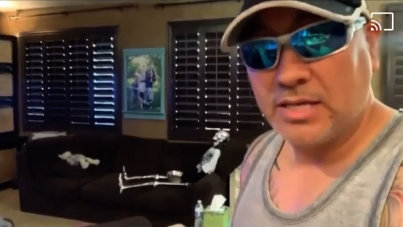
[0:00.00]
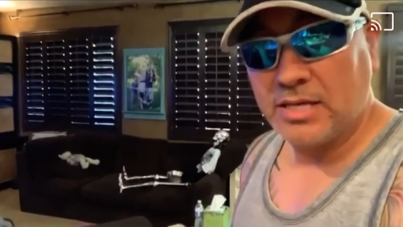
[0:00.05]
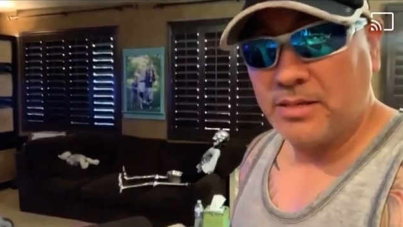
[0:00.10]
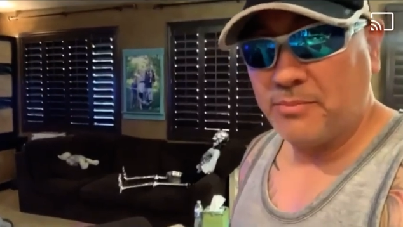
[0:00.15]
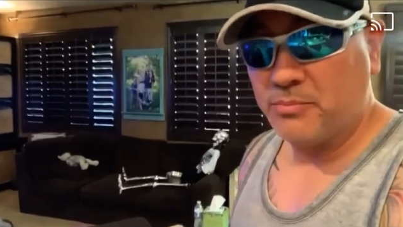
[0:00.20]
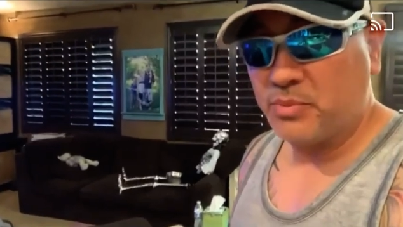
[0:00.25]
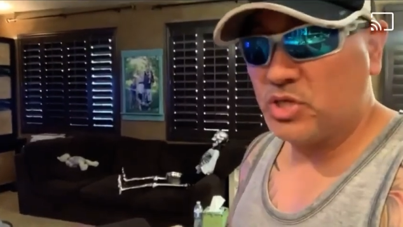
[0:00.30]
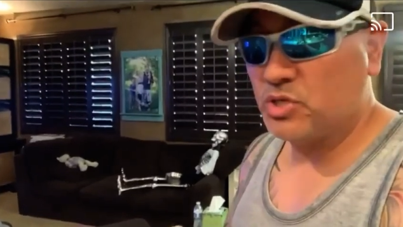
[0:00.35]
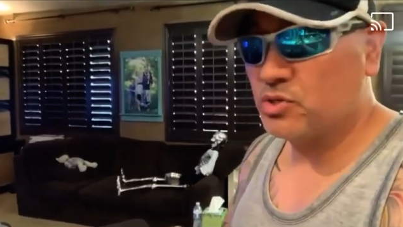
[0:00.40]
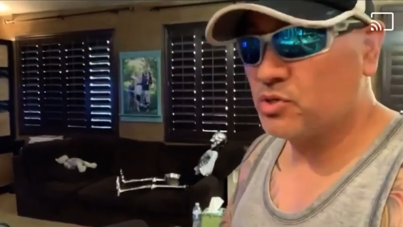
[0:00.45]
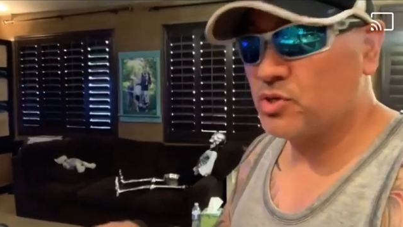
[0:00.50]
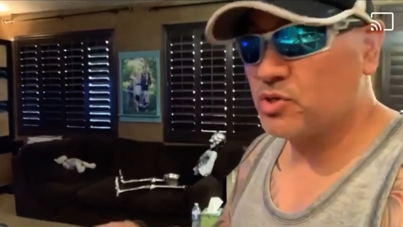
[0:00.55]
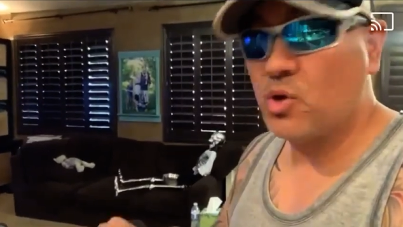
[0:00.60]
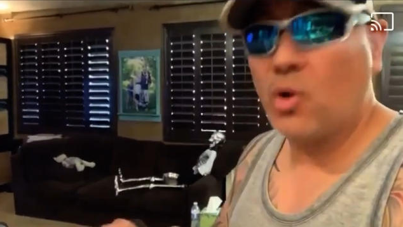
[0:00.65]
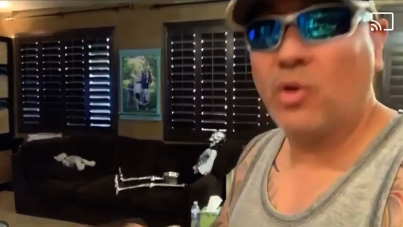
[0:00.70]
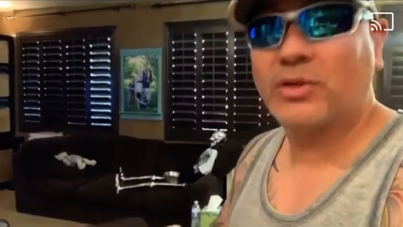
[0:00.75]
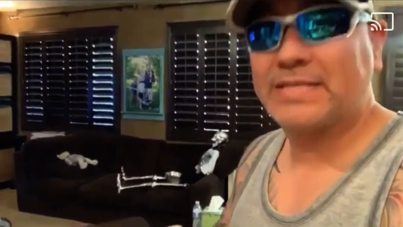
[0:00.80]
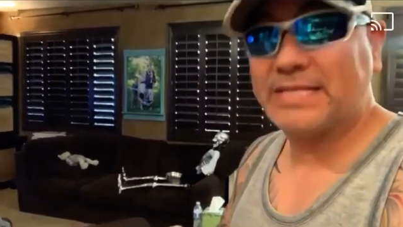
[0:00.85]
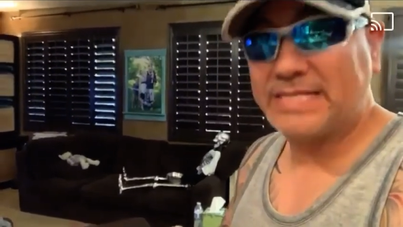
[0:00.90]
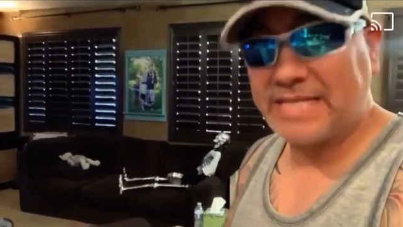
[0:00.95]
but you don't know
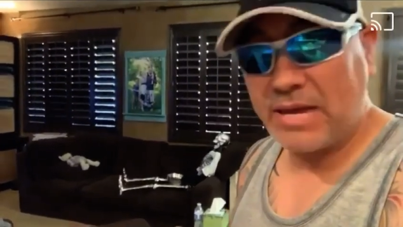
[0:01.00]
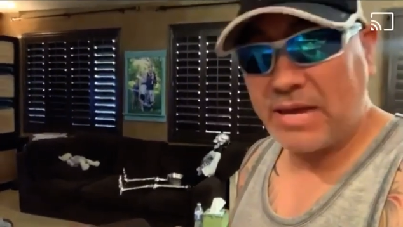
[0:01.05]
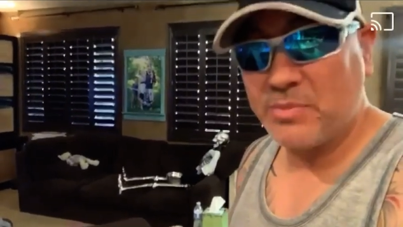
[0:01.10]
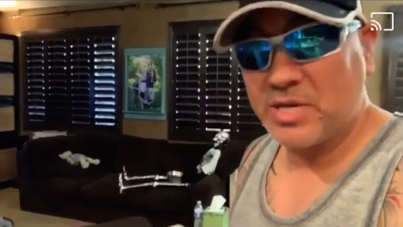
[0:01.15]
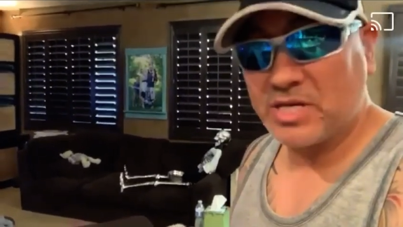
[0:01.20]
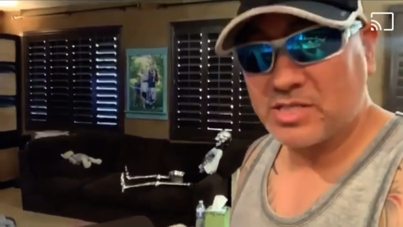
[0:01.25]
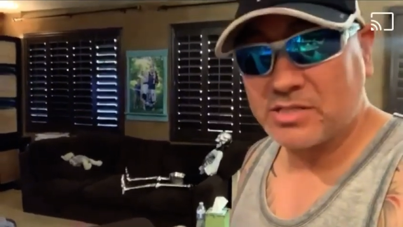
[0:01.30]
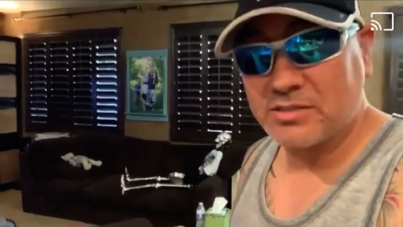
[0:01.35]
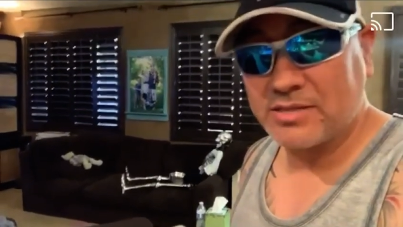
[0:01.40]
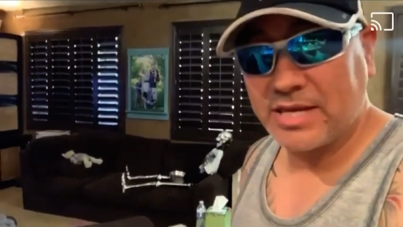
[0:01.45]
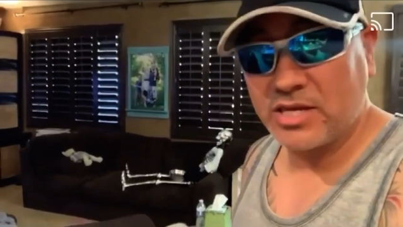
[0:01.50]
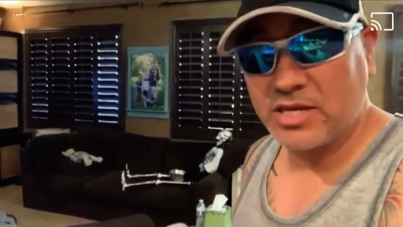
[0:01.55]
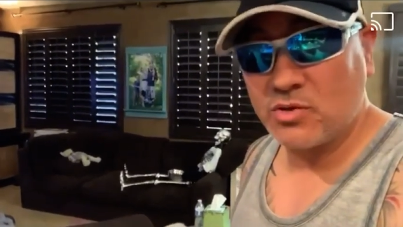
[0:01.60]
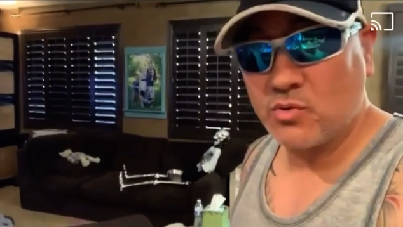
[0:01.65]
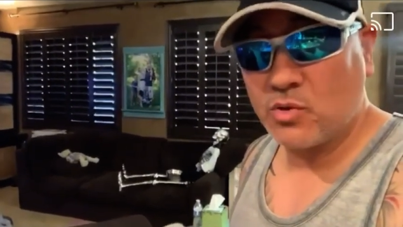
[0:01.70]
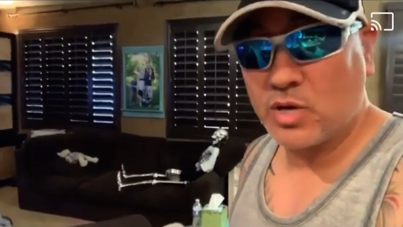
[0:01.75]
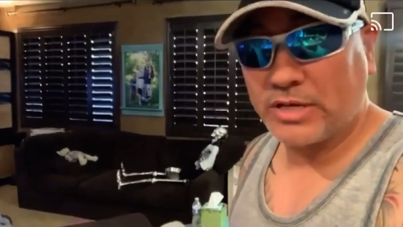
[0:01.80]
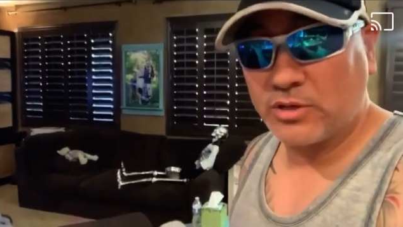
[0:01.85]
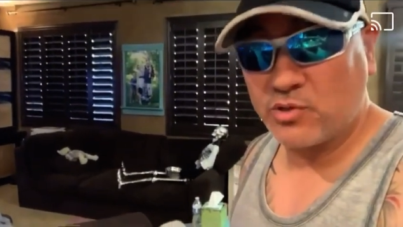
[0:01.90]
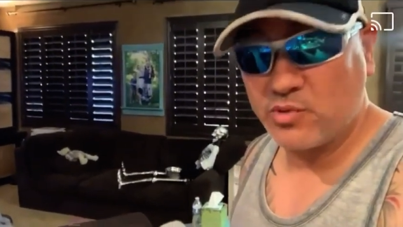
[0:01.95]
the damage that you
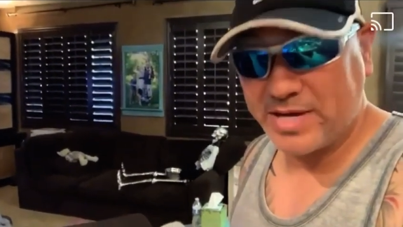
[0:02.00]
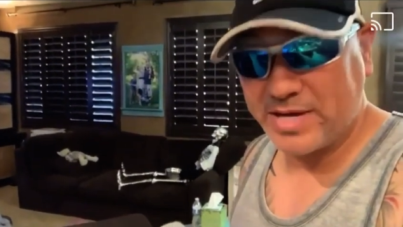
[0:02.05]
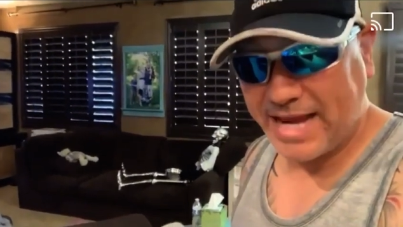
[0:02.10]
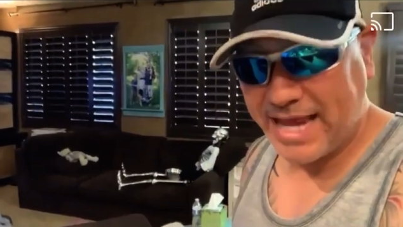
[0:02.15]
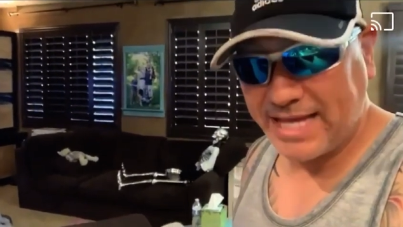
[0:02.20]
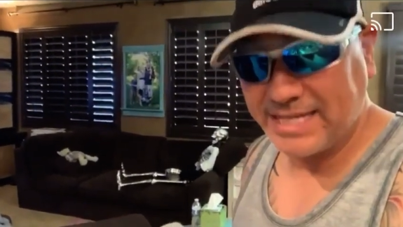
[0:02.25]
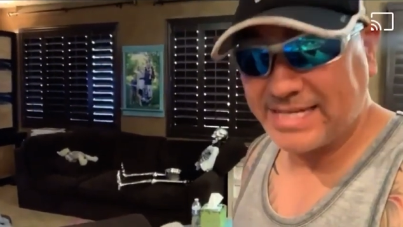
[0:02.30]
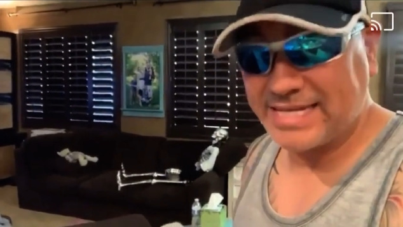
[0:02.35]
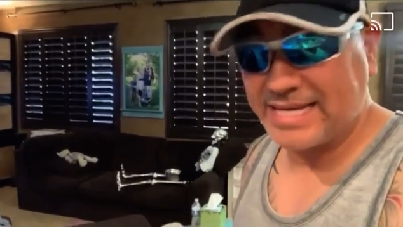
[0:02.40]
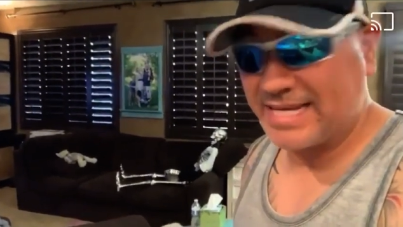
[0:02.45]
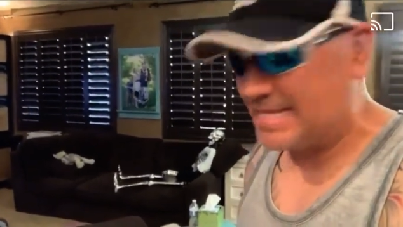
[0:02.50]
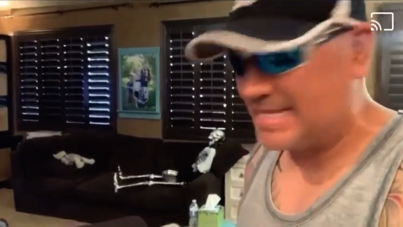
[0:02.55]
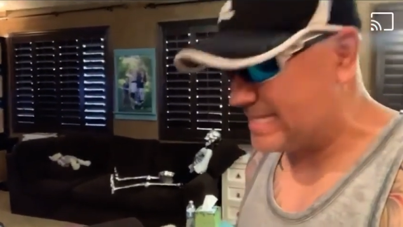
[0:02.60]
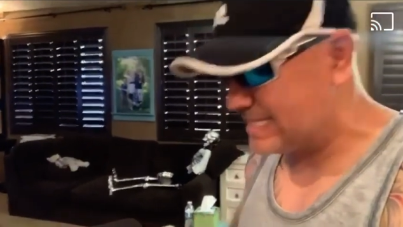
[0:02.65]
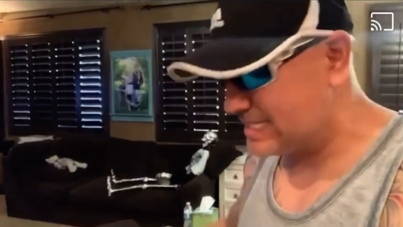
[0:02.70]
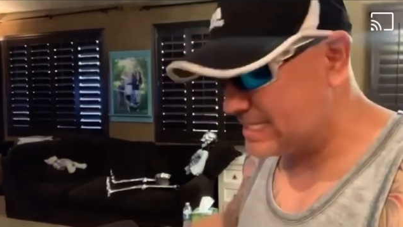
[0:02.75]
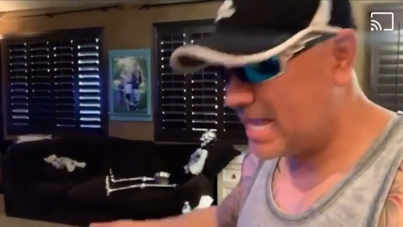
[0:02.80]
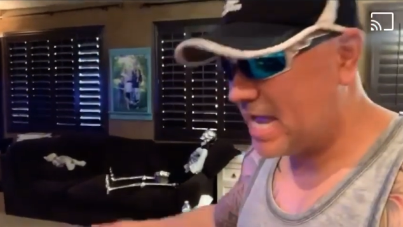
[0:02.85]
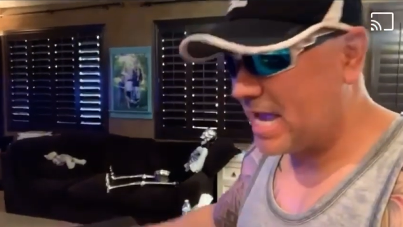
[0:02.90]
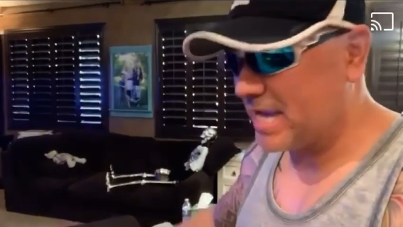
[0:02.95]
are creating
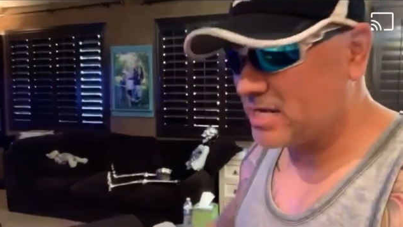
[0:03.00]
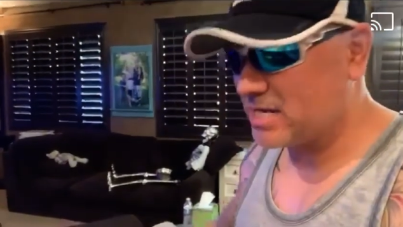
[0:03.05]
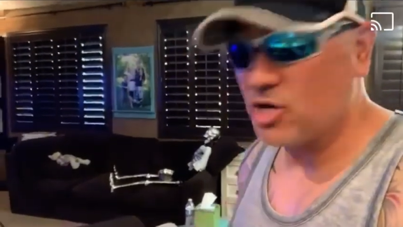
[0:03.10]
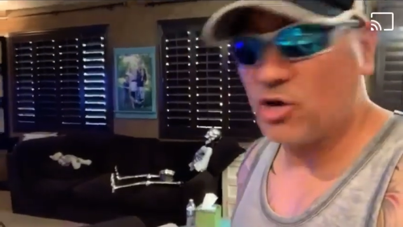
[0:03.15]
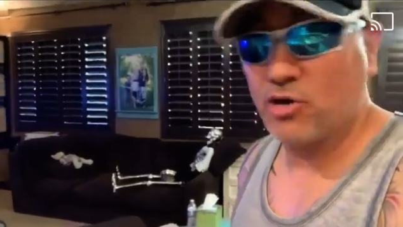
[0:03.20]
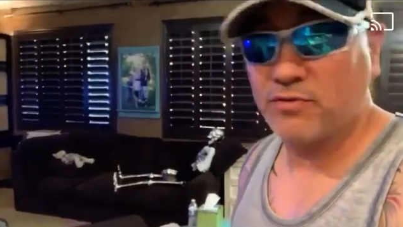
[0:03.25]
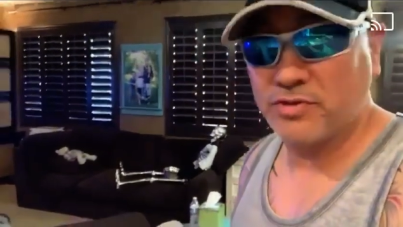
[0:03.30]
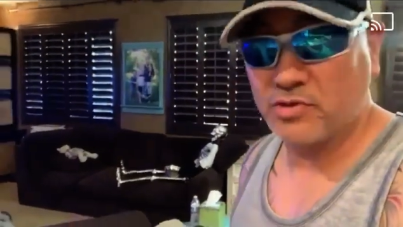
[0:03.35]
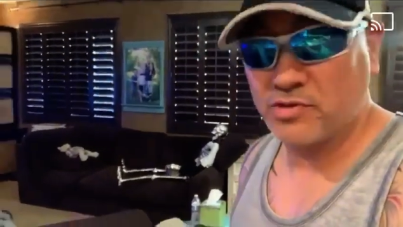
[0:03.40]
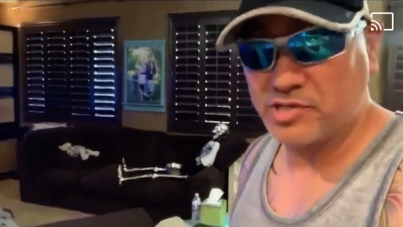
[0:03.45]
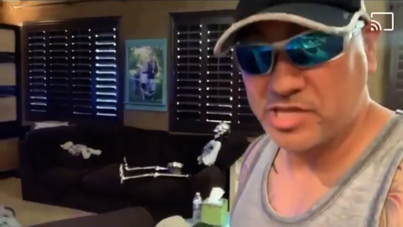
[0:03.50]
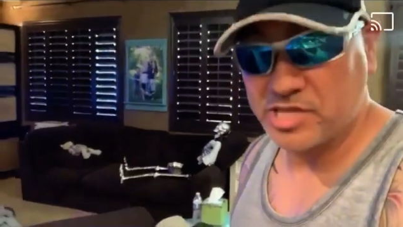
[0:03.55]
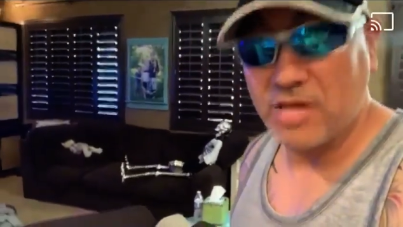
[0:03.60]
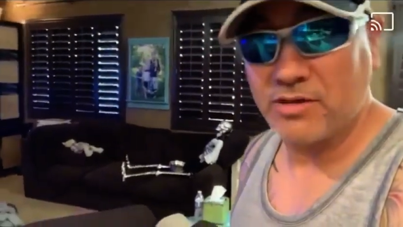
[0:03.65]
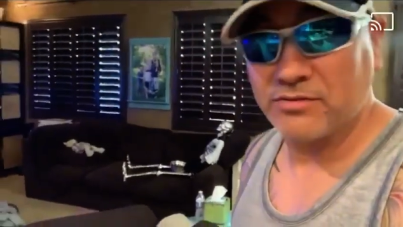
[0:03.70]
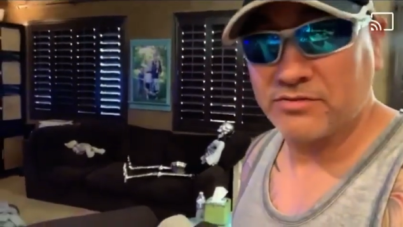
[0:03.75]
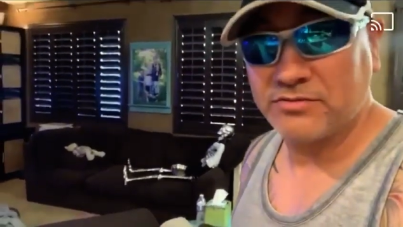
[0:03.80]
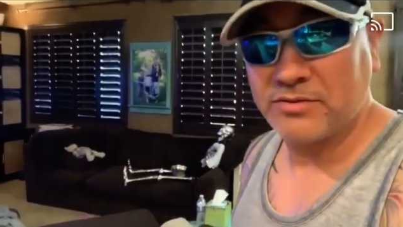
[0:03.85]
inside of yourself.